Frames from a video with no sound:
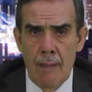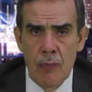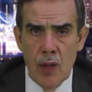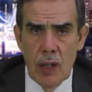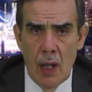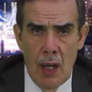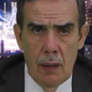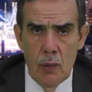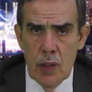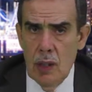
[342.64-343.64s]
The time
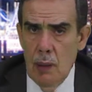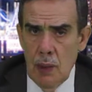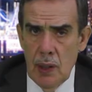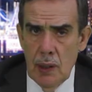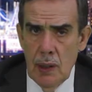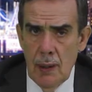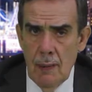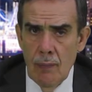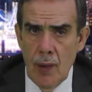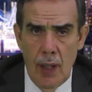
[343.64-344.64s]
was limited.
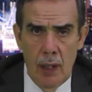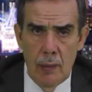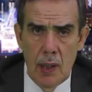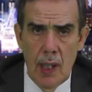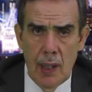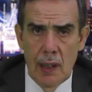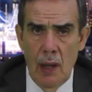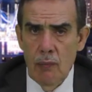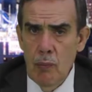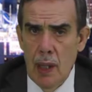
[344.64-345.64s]
The enemy had
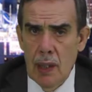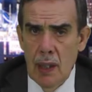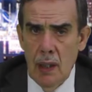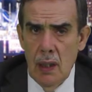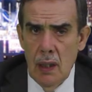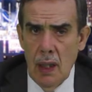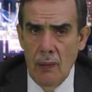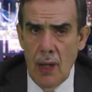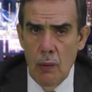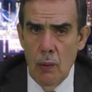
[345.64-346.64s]
left Mecca, and
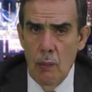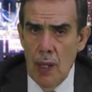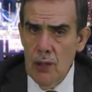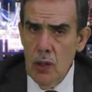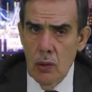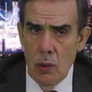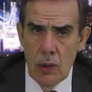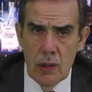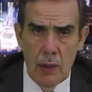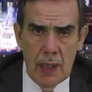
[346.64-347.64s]
they were marching
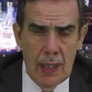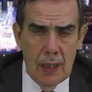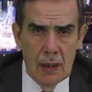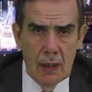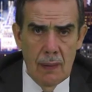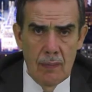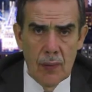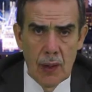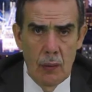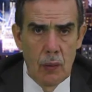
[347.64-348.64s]
towards Medina.
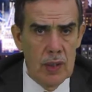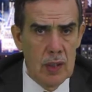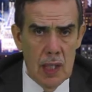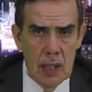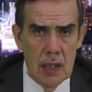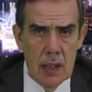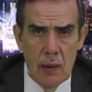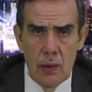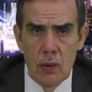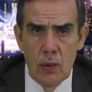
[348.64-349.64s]
It was
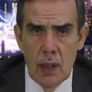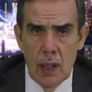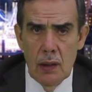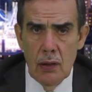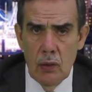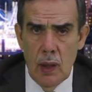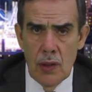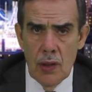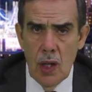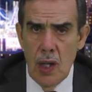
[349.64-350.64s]
necessary to dig the
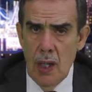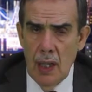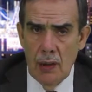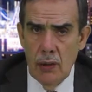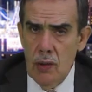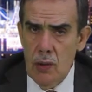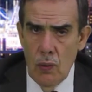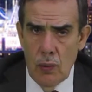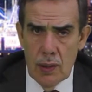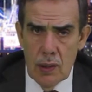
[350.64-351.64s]
trench at the
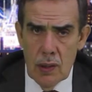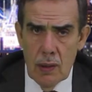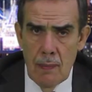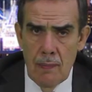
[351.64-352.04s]
soonest.